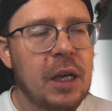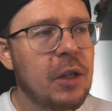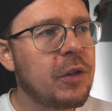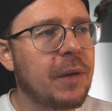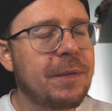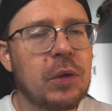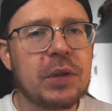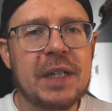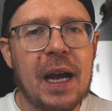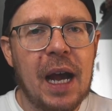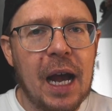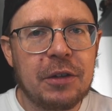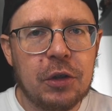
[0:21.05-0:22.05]
So I thought
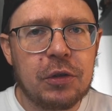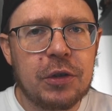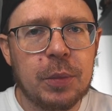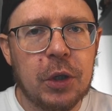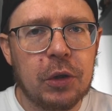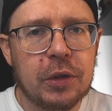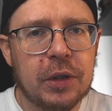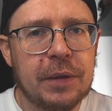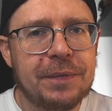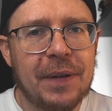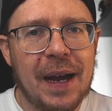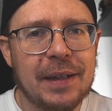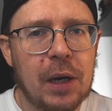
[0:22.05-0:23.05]
I'd do some Googling,
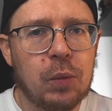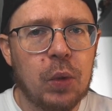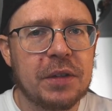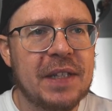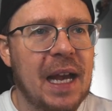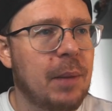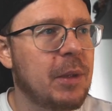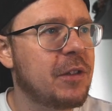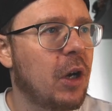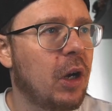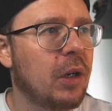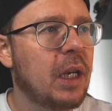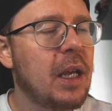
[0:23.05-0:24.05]
find out what time it's
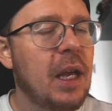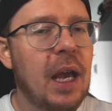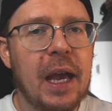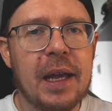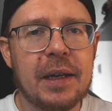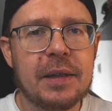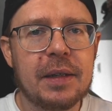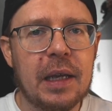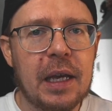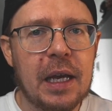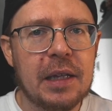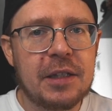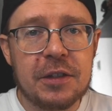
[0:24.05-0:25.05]
on. And
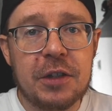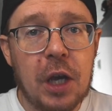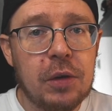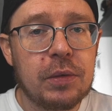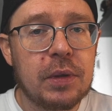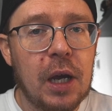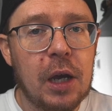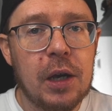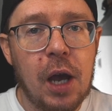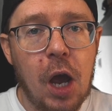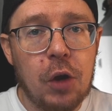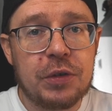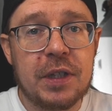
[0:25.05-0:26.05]

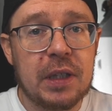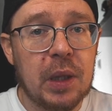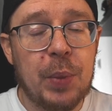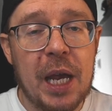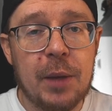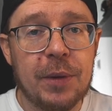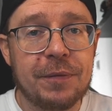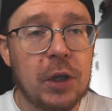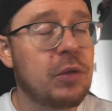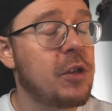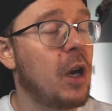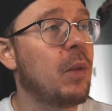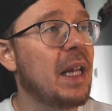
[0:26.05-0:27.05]
DAZN hosting the pay-per-view,
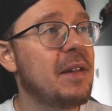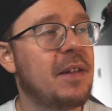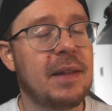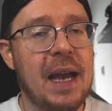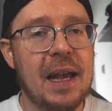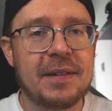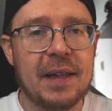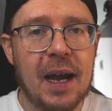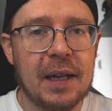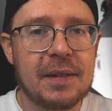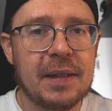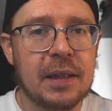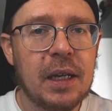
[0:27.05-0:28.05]
so I went to their
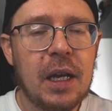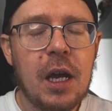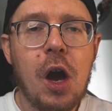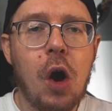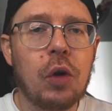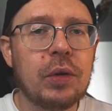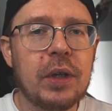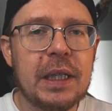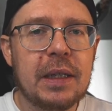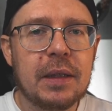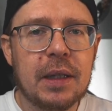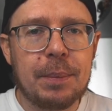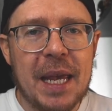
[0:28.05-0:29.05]
site and only
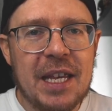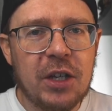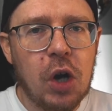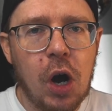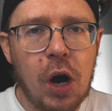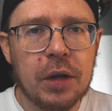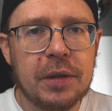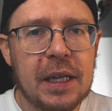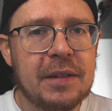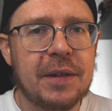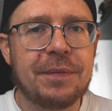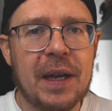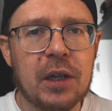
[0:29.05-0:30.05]
the main card
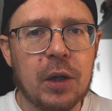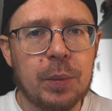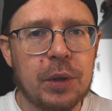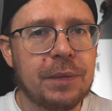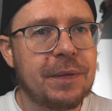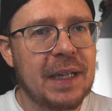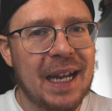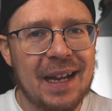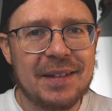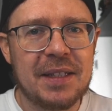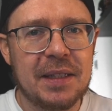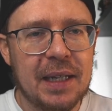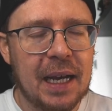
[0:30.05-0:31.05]
is available for
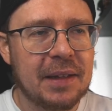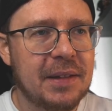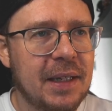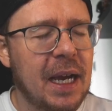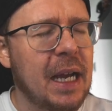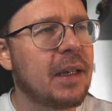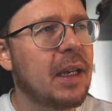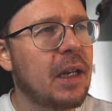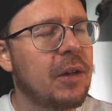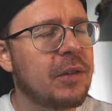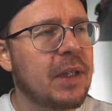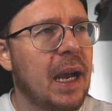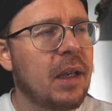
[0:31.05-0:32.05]
$19.99. And I
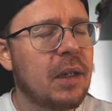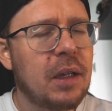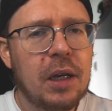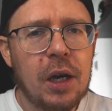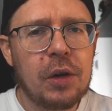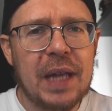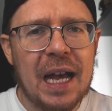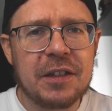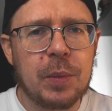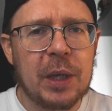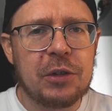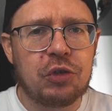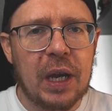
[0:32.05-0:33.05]
was like, oh, that's a
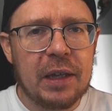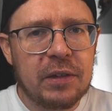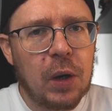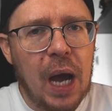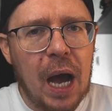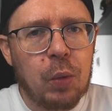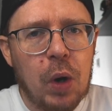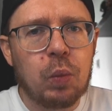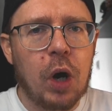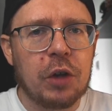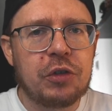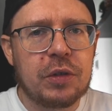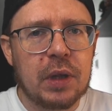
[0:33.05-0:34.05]
bit strange. I won't
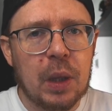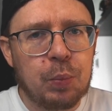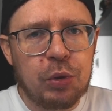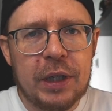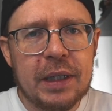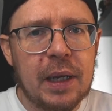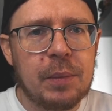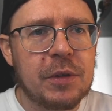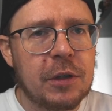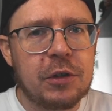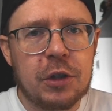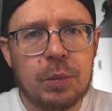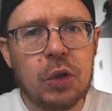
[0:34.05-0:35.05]
watch the prelims.
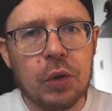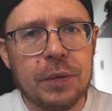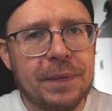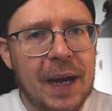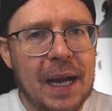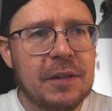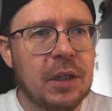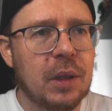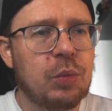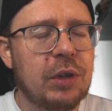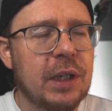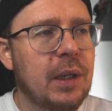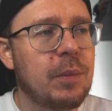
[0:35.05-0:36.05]
There's some good facts on the
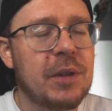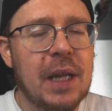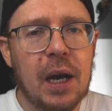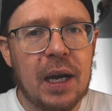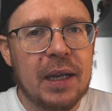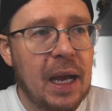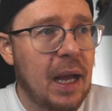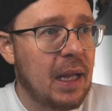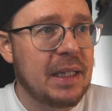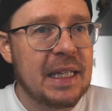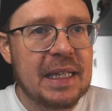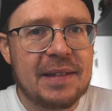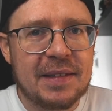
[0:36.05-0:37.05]
prelims that I
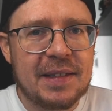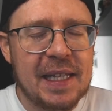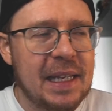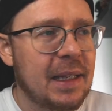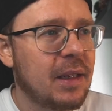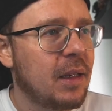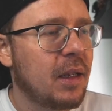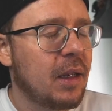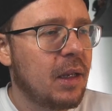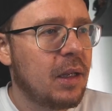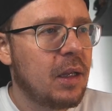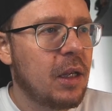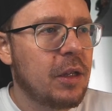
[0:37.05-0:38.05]
need to see.
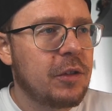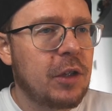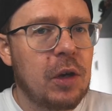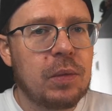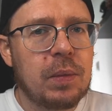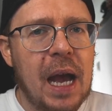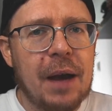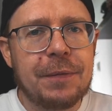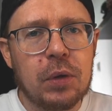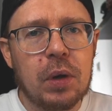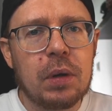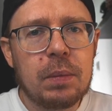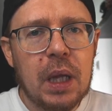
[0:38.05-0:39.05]
So I
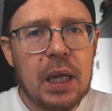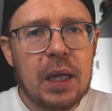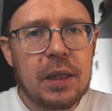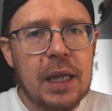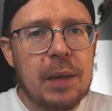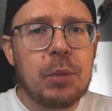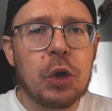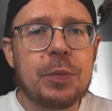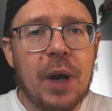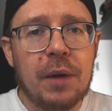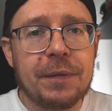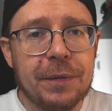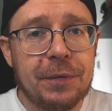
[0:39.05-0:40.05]
thought, it must be
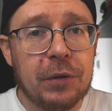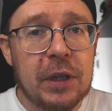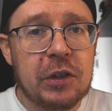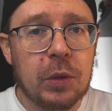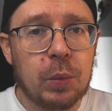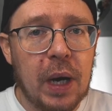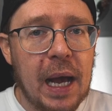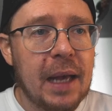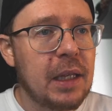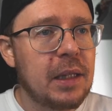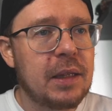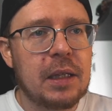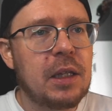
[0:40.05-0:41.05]
on for free somewhere.
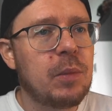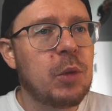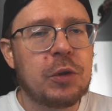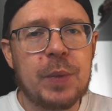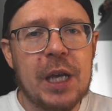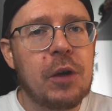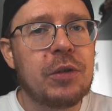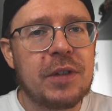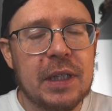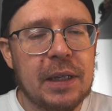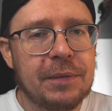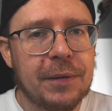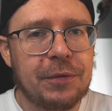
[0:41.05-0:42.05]
They must be
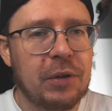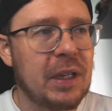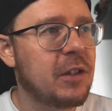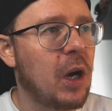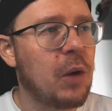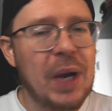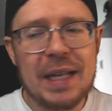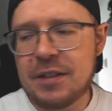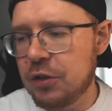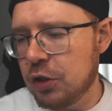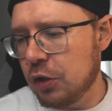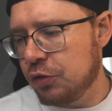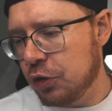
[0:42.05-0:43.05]
hosting it for free. So I went
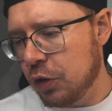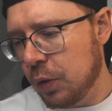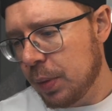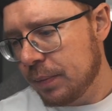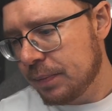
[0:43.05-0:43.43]
to YouTube.